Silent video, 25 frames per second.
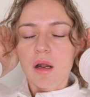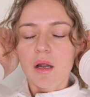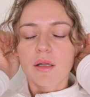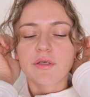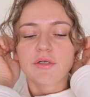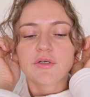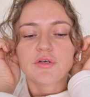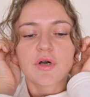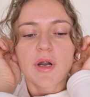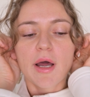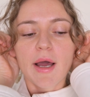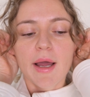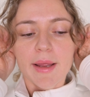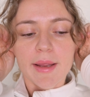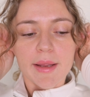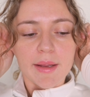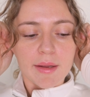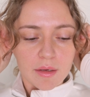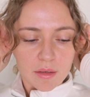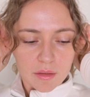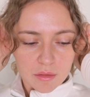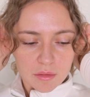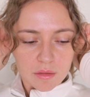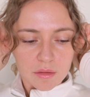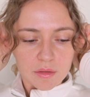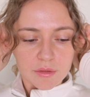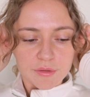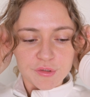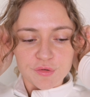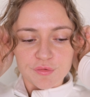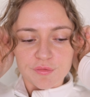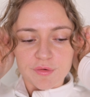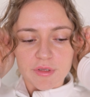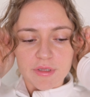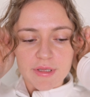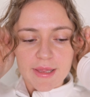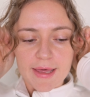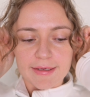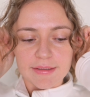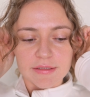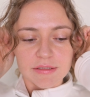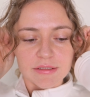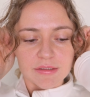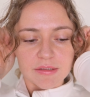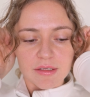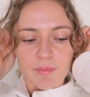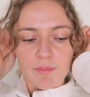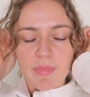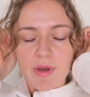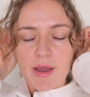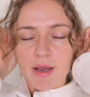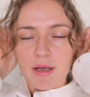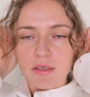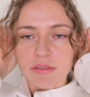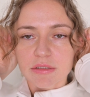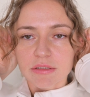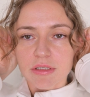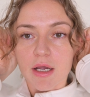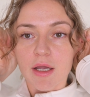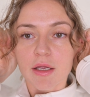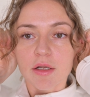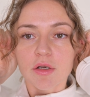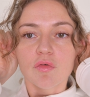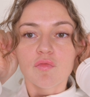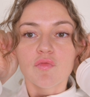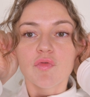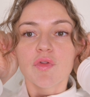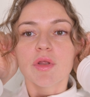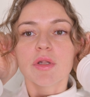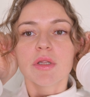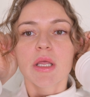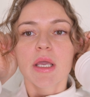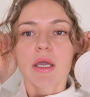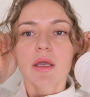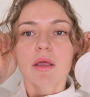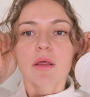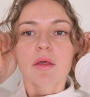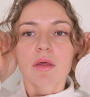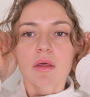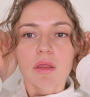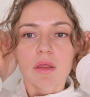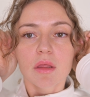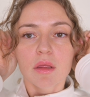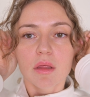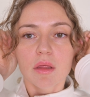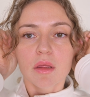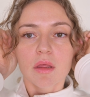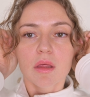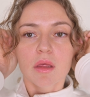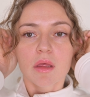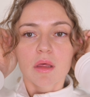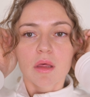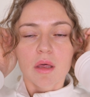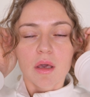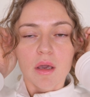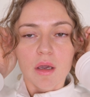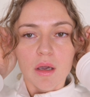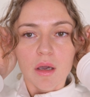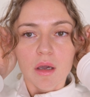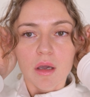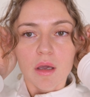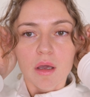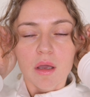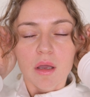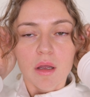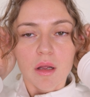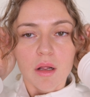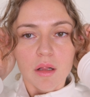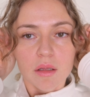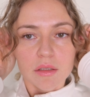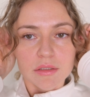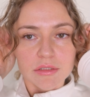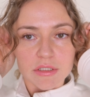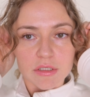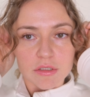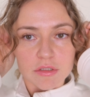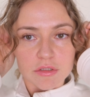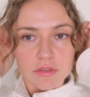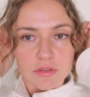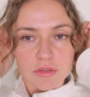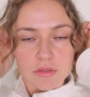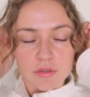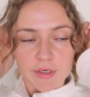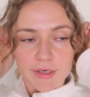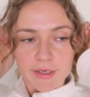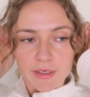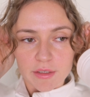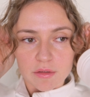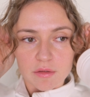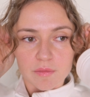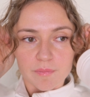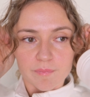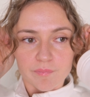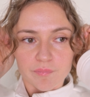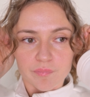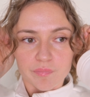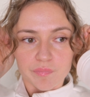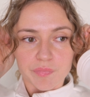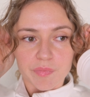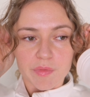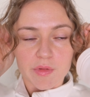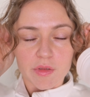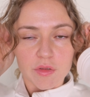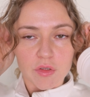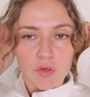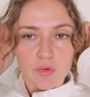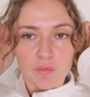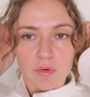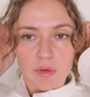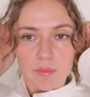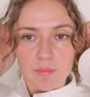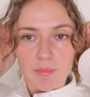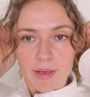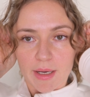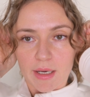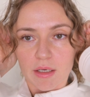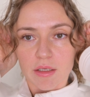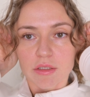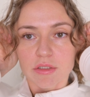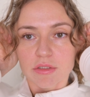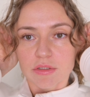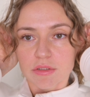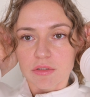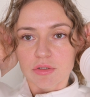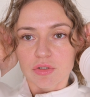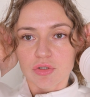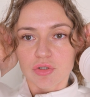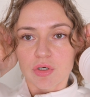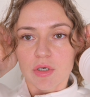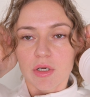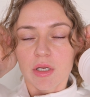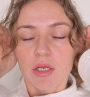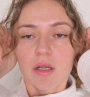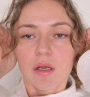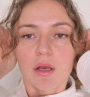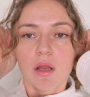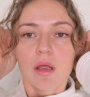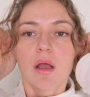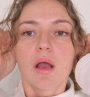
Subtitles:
Try to relax the back side of the neck. Sit straight. Lower back is straight.